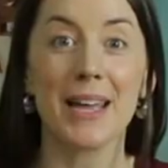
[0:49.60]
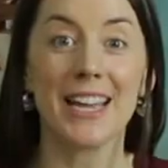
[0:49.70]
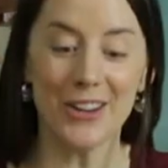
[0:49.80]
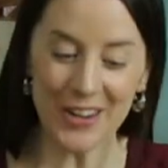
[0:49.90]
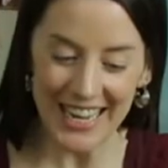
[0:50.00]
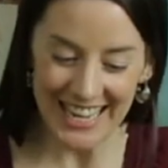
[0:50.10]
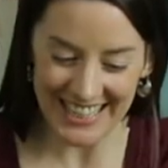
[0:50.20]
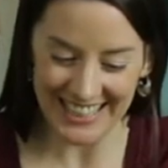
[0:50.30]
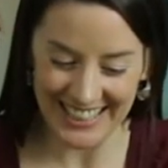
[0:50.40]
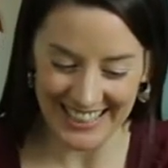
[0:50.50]
bear
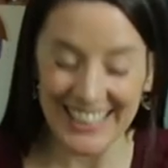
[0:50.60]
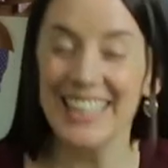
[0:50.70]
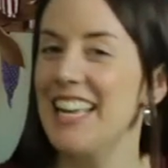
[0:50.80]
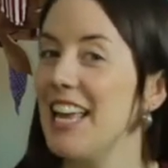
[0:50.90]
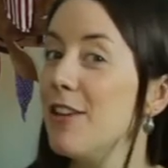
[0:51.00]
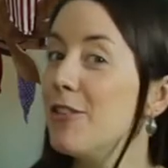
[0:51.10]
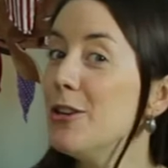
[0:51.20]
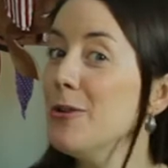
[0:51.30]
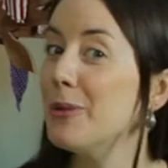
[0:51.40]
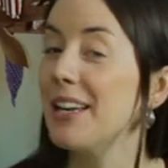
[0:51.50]
cookies. If
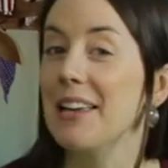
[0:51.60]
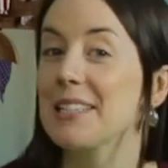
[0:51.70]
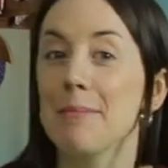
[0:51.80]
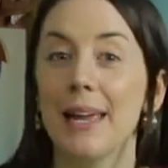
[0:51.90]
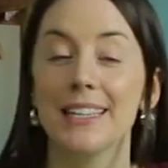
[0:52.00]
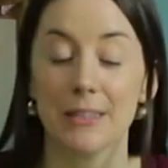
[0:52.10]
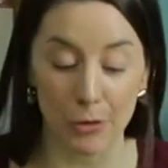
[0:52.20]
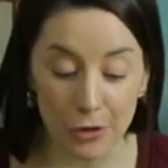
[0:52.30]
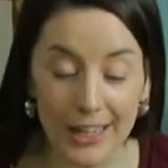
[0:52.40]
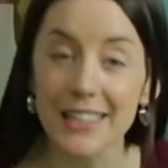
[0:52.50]
you would like to make some
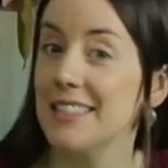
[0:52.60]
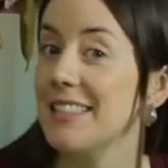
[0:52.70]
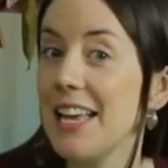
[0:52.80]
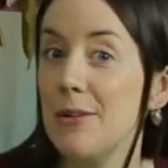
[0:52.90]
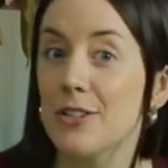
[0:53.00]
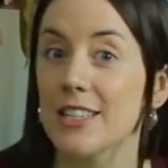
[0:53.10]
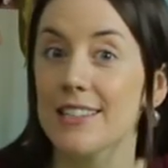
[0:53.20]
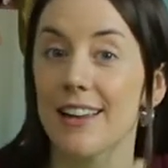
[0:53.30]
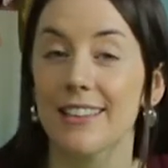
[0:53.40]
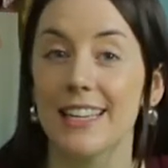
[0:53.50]
cookies and
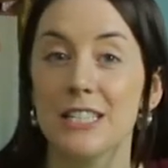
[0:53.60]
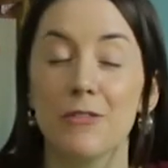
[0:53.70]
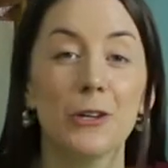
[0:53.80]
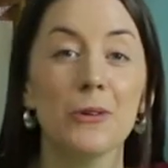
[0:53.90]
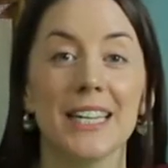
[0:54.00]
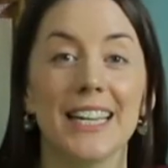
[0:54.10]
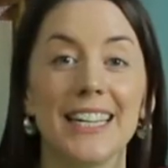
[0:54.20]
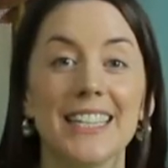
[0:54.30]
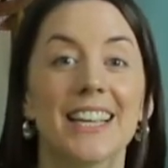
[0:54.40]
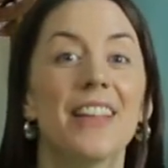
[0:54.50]
sandwiches like these for your
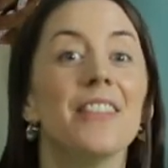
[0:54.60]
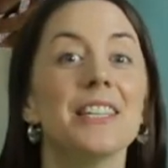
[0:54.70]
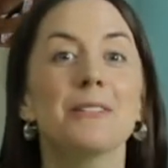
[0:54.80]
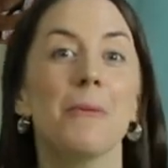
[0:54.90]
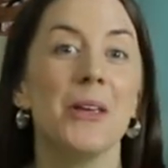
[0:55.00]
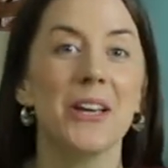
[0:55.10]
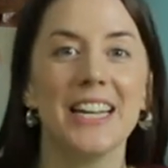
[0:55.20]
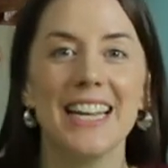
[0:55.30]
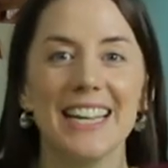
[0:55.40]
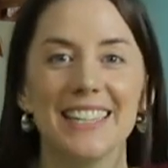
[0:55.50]
teddies, this is what you're
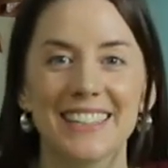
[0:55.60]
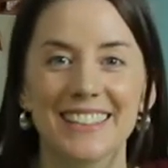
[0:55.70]
gonna need.